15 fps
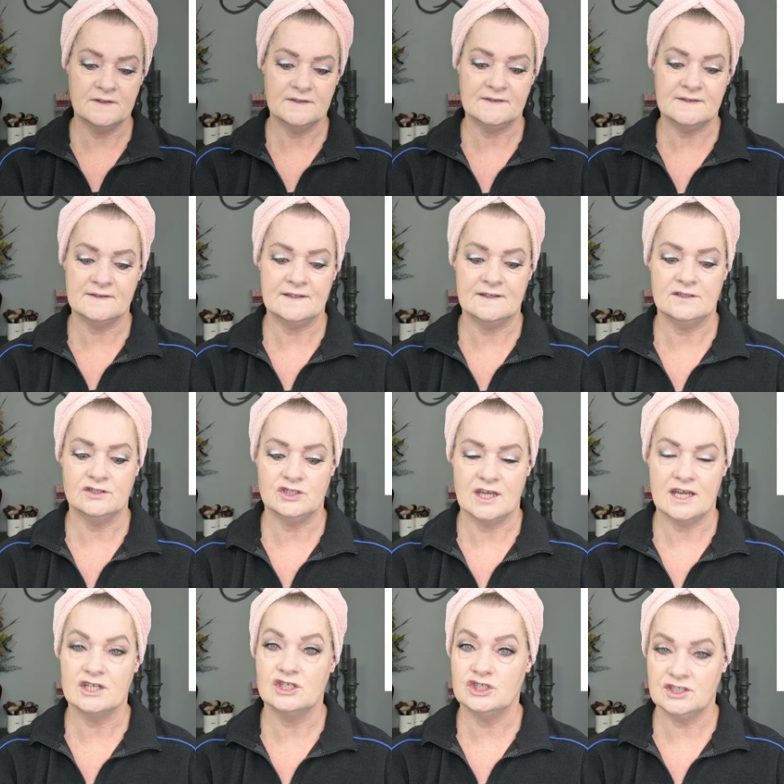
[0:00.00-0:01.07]
This is in the
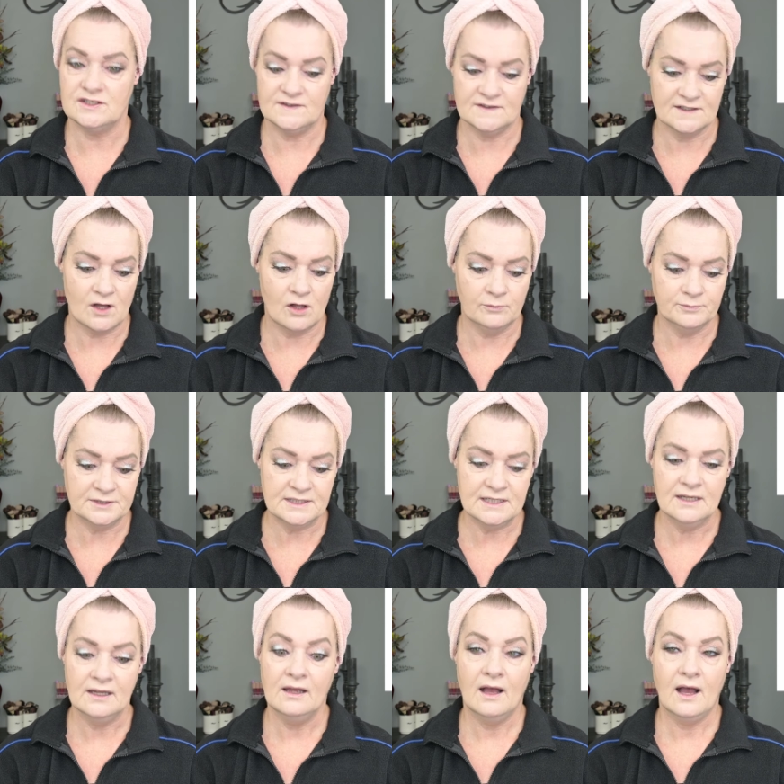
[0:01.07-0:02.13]
shade She
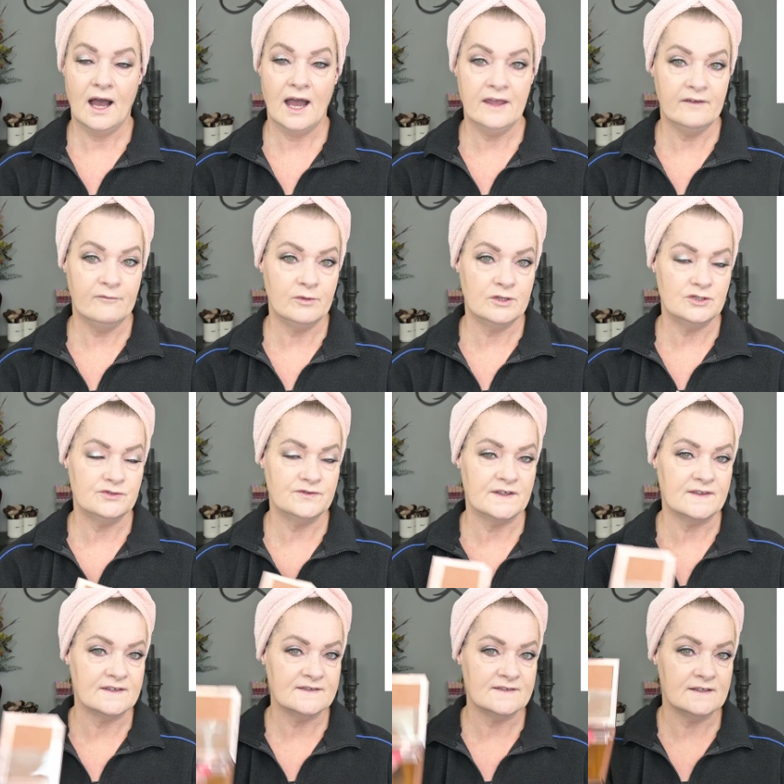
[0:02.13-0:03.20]
Sculpted. I have been
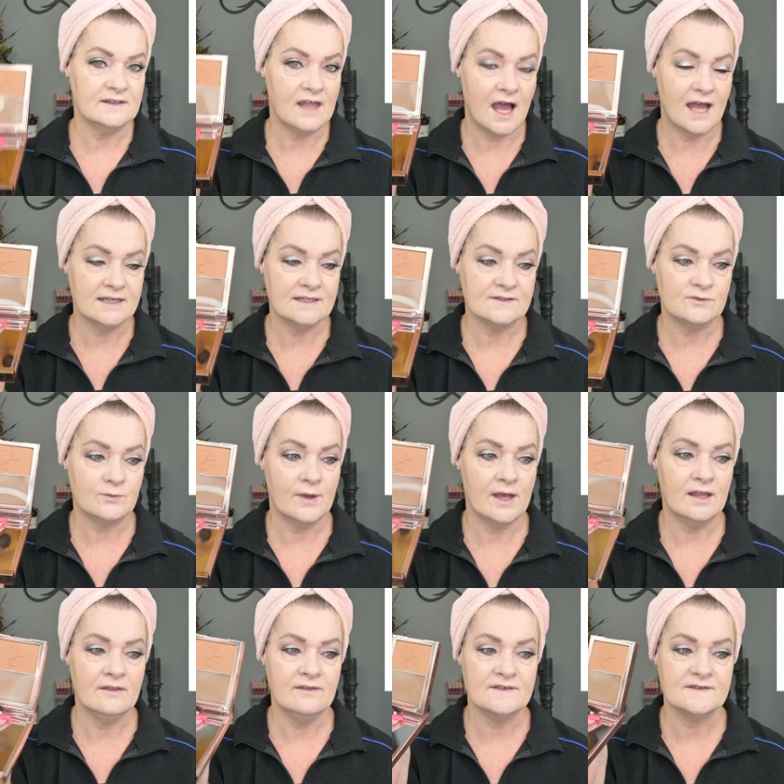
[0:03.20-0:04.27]
using this a lot as
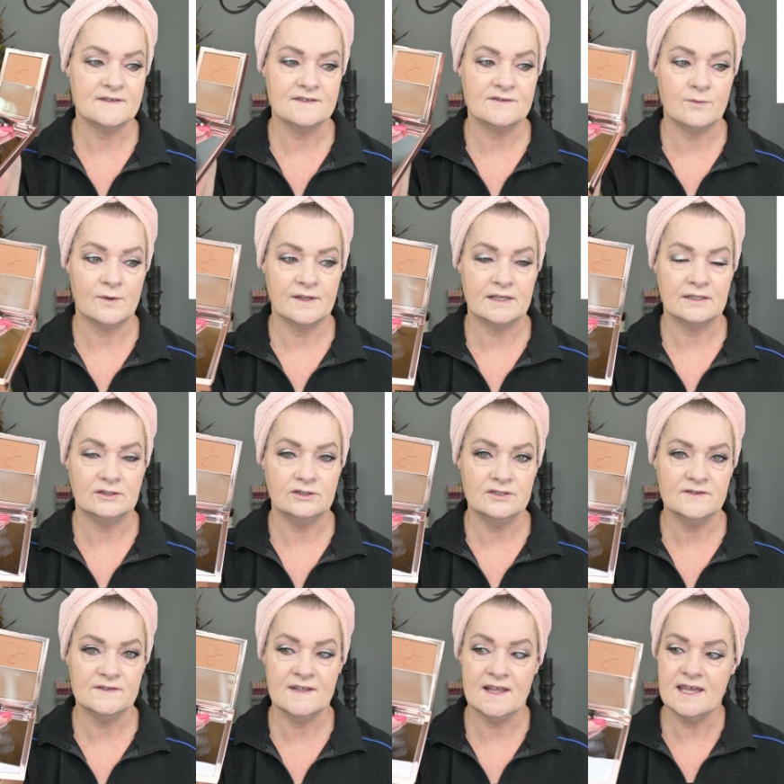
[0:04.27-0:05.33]
well. This is what it
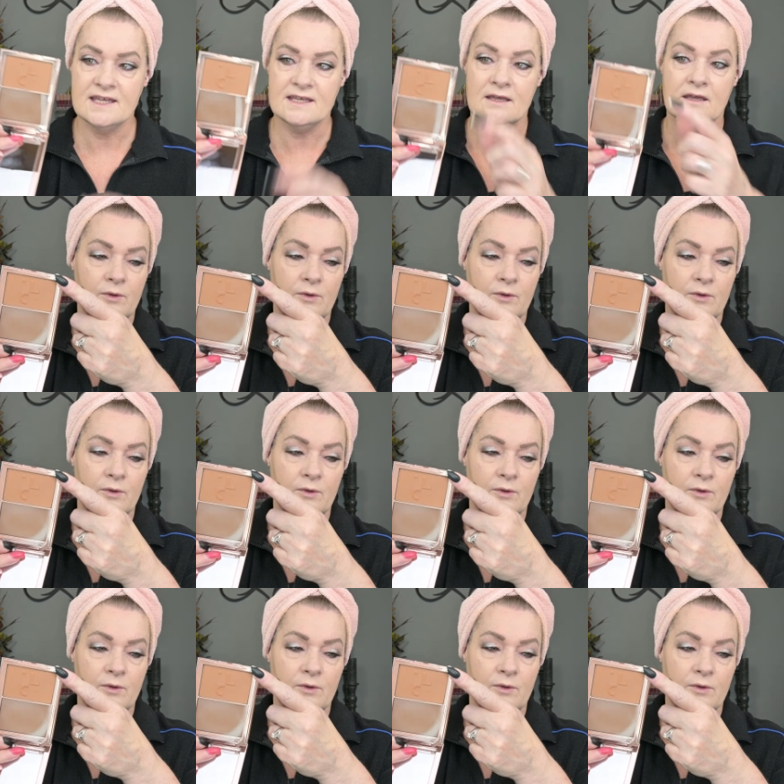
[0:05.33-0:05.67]
looks like.